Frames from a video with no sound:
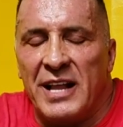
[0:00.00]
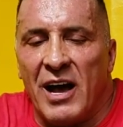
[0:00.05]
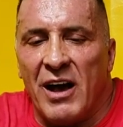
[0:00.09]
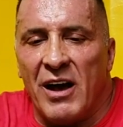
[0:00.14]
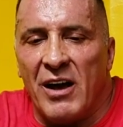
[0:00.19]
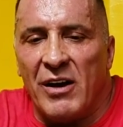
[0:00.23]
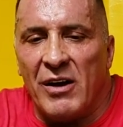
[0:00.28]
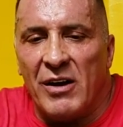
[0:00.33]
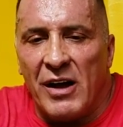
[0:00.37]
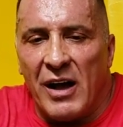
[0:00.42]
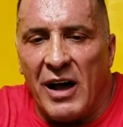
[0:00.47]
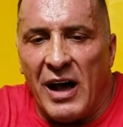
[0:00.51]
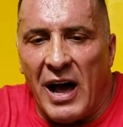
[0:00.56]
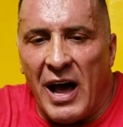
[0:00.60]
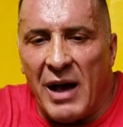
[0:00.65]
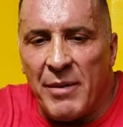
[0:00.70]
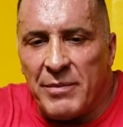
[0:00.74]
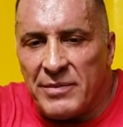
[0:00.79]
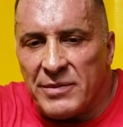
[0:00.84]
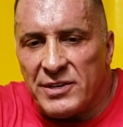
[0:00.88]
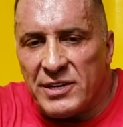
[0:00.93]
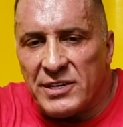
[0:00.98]
Now,
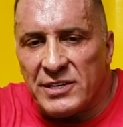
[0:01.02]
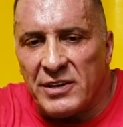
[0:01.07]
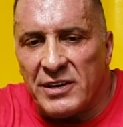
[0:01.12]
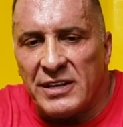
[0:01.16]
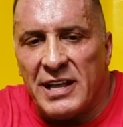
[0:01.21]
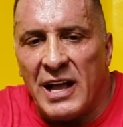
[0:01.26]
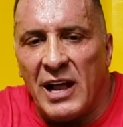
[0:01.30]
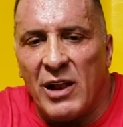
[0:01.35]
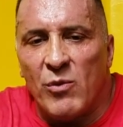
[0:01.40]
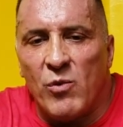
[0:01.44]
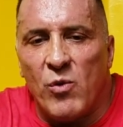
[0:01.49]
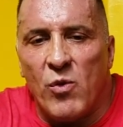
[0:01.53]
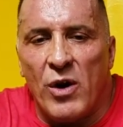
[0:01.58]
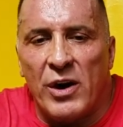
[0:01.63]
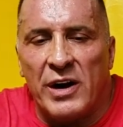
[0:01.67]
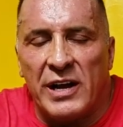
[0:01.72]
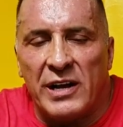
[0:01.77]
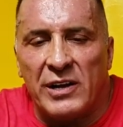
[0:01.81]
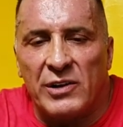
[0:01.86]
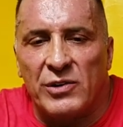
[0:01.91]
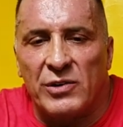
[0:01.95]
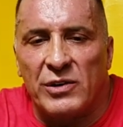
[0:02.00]
I'm just going to tell
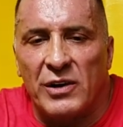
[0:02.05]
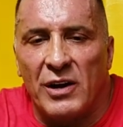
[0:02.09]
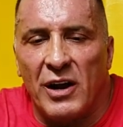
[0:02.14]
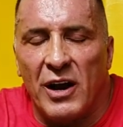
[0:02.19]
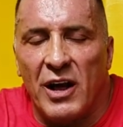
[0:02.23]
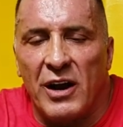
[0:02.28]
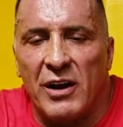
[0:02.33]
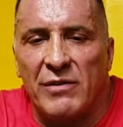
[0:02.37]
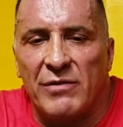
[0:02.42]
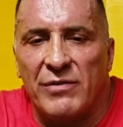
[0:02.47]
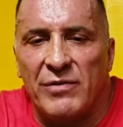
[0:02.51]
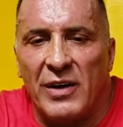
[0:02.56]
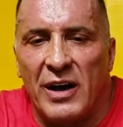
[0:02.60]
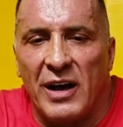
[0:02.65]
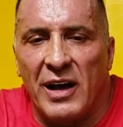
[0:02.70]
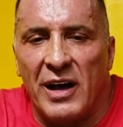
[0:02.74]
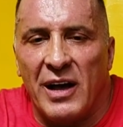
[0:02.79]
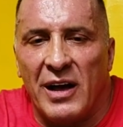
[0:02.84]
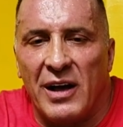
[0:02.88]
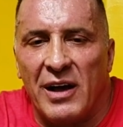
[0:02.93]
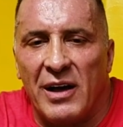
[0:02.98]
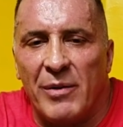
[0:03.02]
warning to a lot of
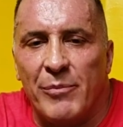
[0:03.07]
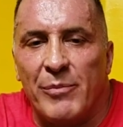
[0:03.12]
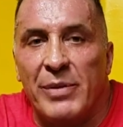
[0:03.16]
uh,